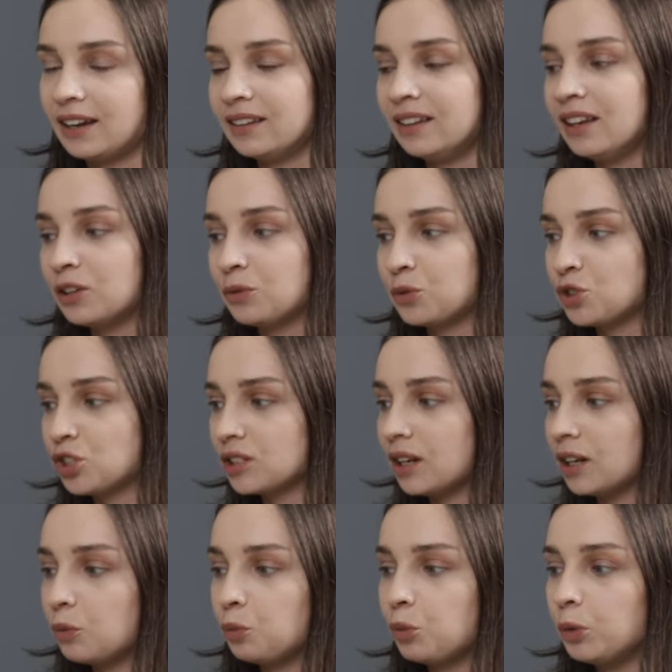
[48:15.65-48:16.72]
I think it was just
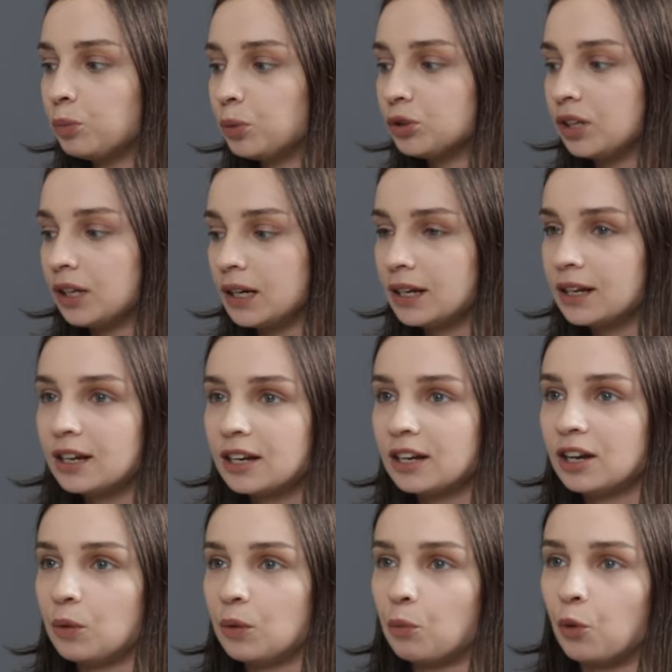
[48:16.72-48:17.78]
like we put in
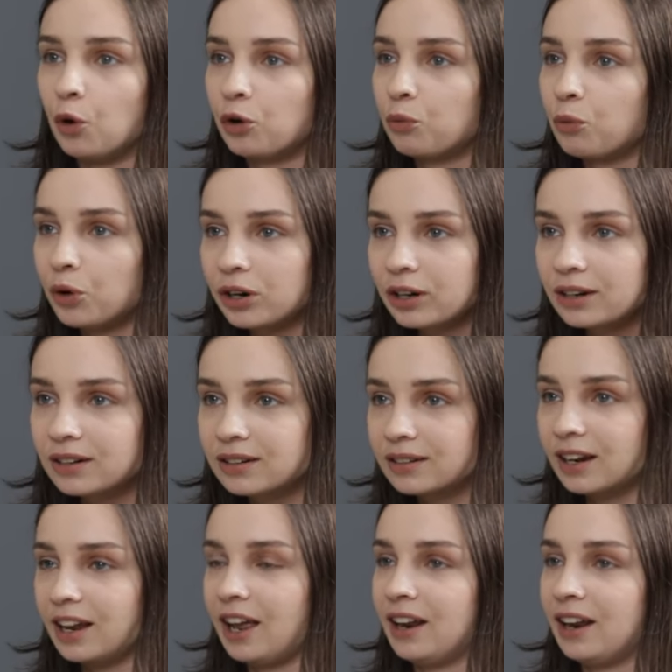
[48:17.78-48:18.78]
more work,